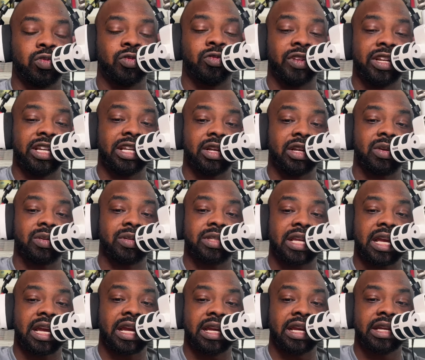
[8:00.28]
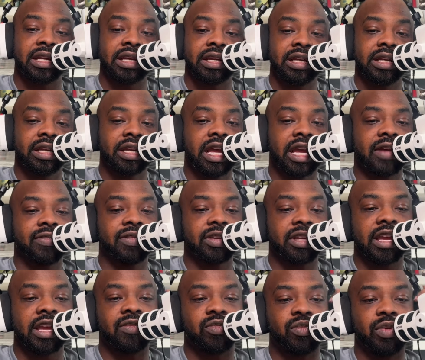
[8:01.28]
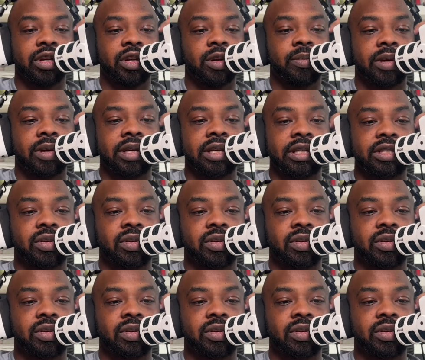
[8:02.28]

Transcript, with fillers: videos I haven't gave away no money,